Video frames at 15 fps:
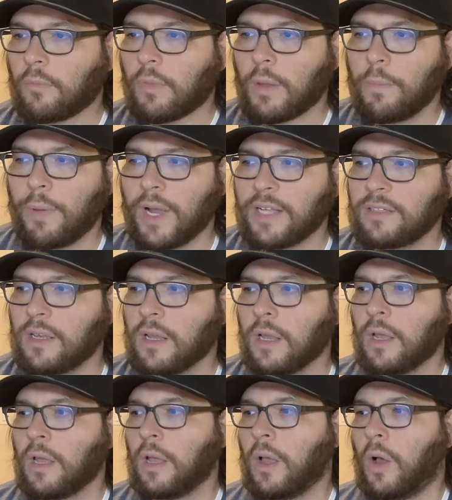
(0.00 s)
But
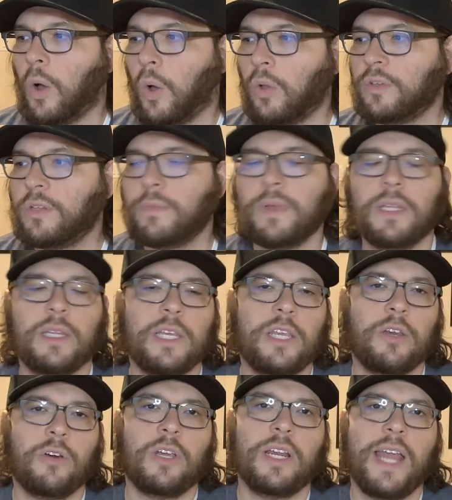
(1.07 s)
ultimately,
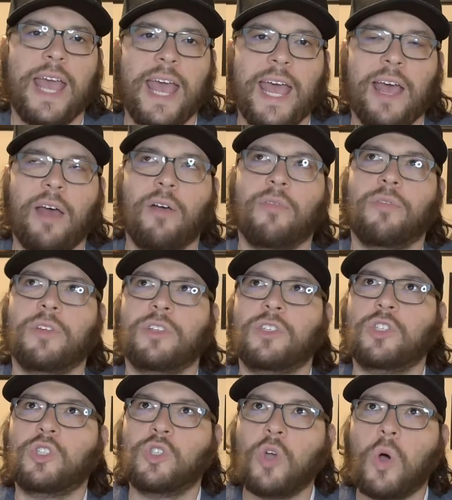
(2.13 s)
you're going to have
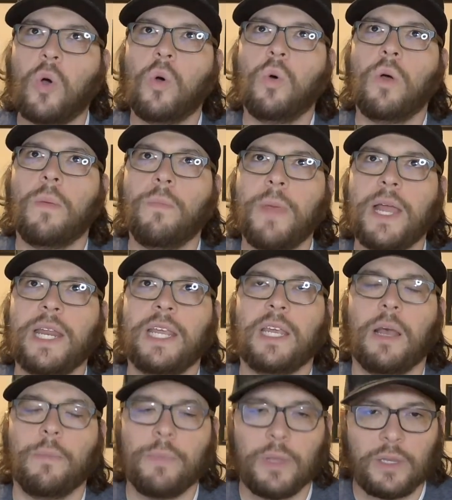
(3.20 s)
so many
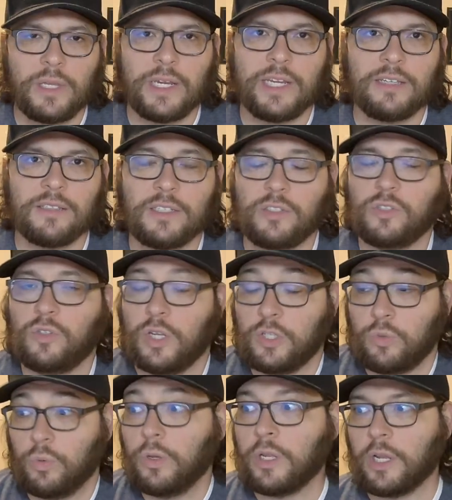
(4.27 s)
abilities.
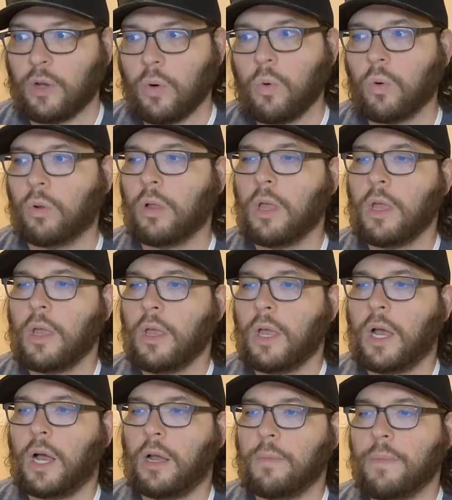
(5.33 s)
It's really cool.
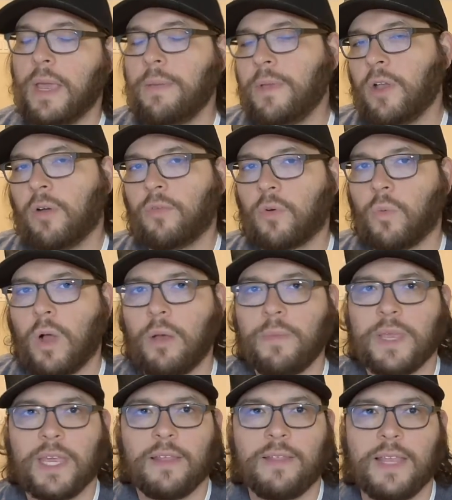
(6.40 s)
Maybe
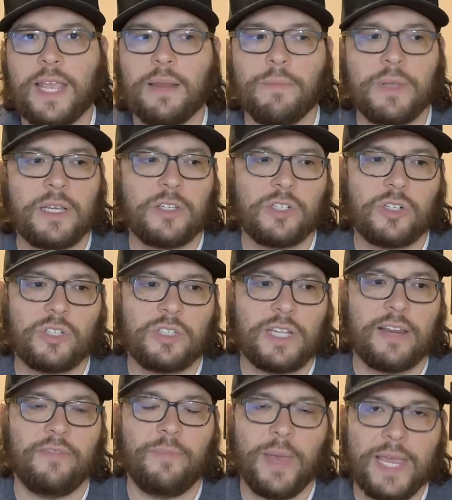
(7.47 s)
overwhelming at the end because you're just
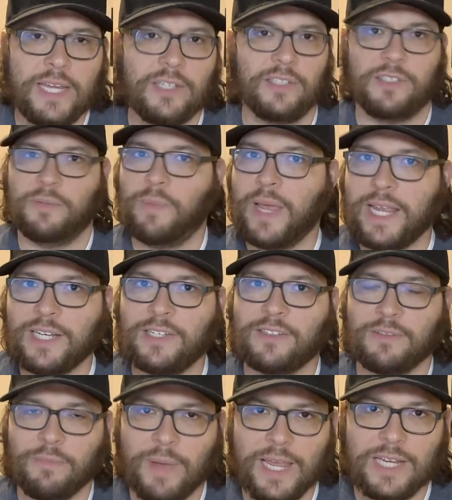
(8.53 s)
going to have pages and pages
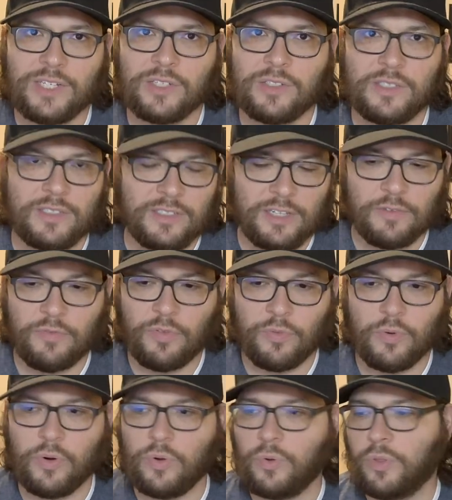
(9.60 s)
and pages to sift
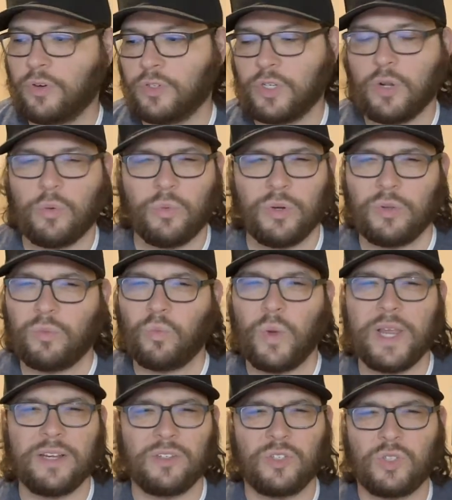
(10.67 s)
through. There's no real
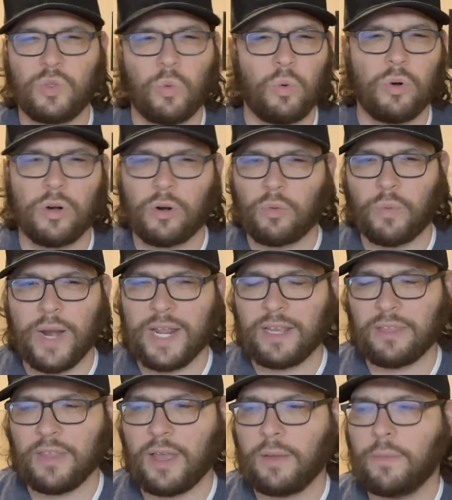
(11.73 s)
way to sort or
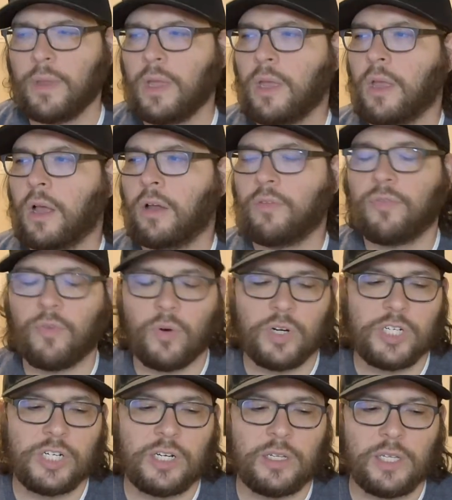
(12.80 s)
rank them.
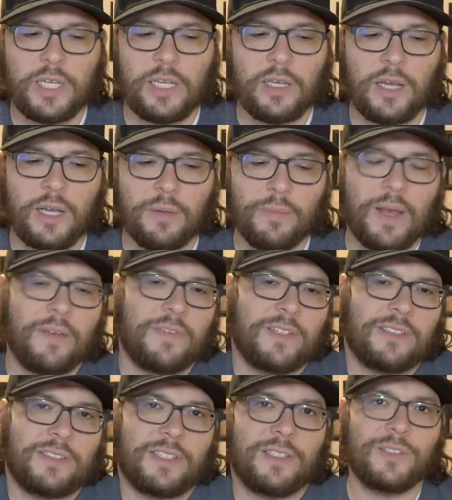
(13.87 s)
Unfortunately,
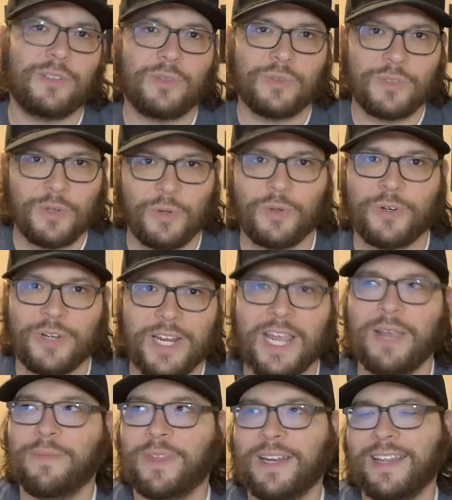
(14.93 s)
obviously, was an older
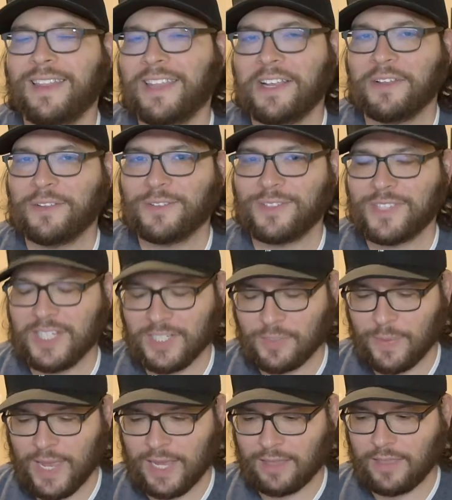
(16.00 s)
game. They didn't think of those things
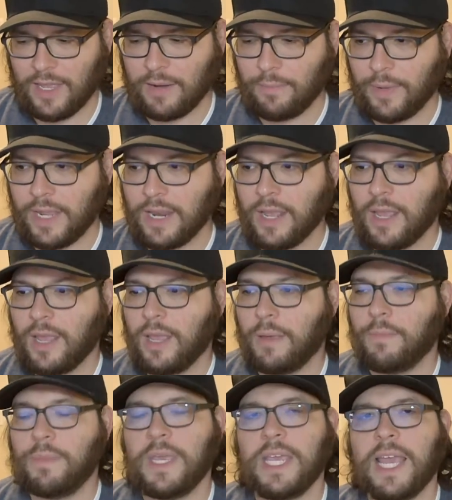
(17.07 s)
back then. But
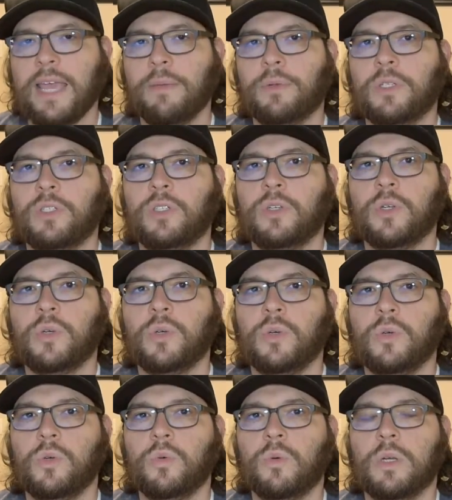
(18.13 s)
being able
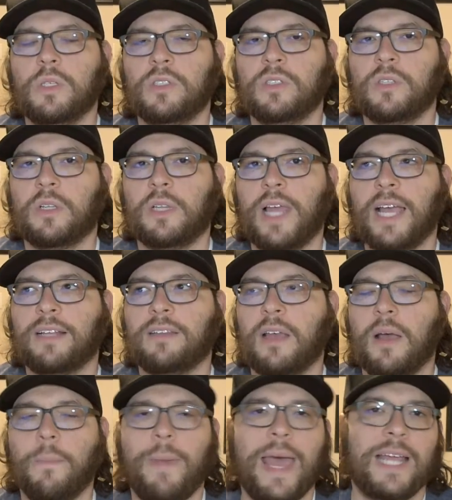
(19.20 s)
to select
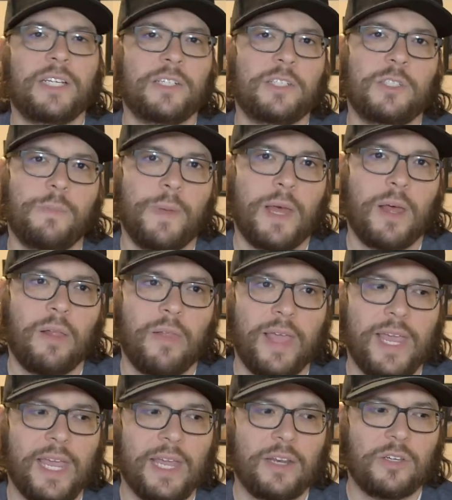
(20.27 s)
a magic spell
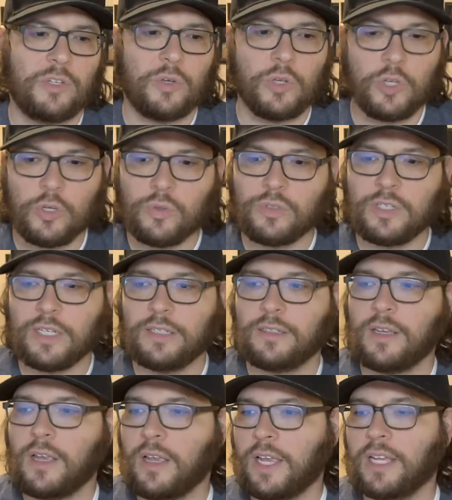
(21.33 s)
and to use it
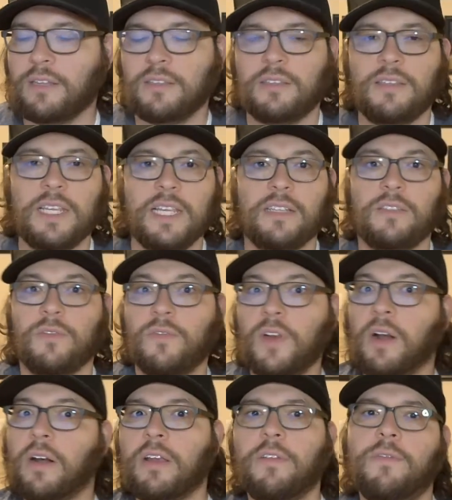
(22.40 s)
and to see it's
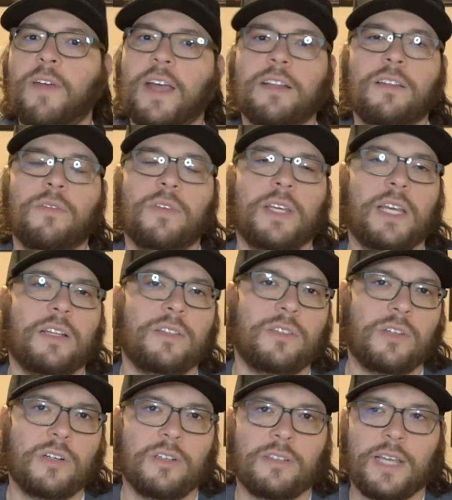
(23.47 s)
very effective against
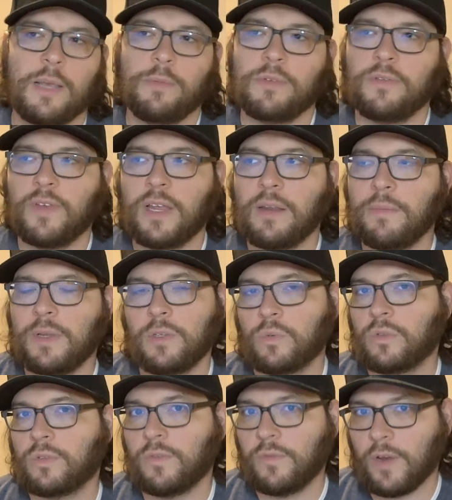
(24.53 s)
certain types of enemies
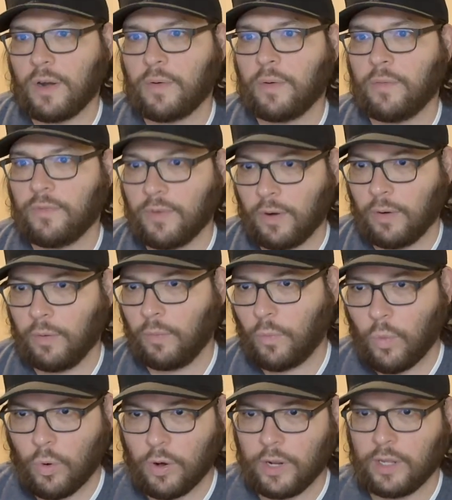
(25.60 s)
was very, very
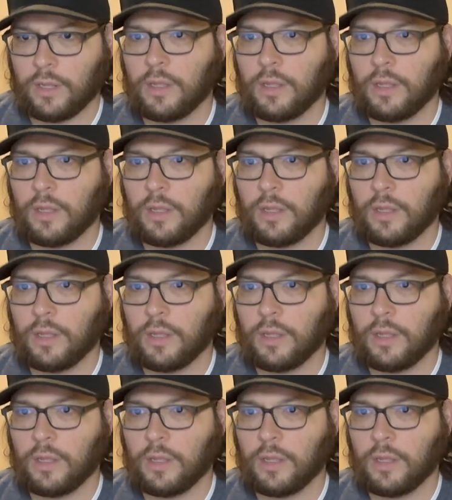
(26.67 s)
rewarding.